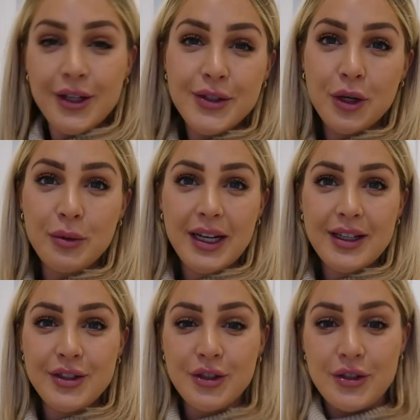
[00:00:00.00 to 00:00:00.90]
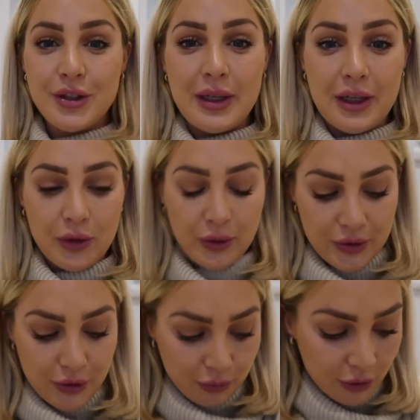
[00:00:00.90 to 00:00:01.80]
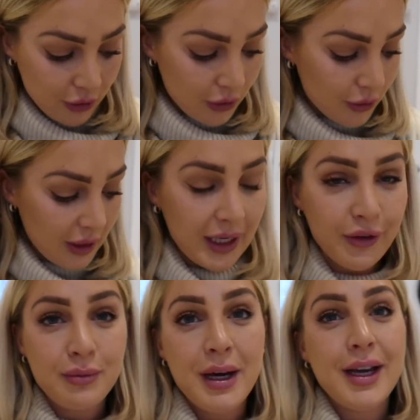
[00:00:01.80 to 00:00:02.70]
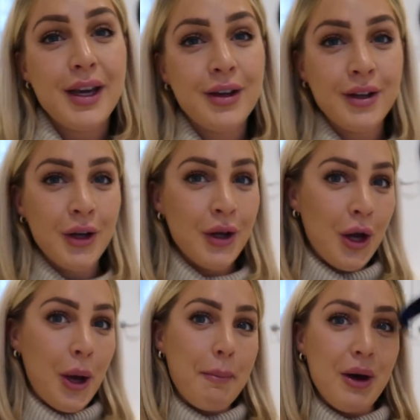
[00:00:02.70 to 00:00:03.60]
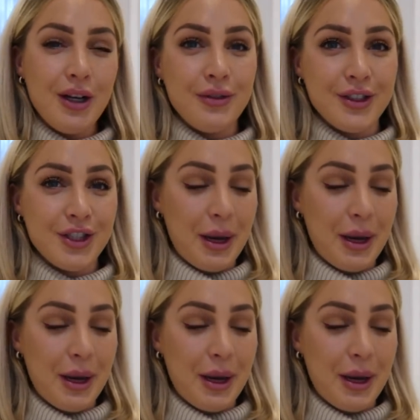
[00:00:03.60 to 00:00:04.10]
So it'll be nice to just do a little Zoom call, have my bottle of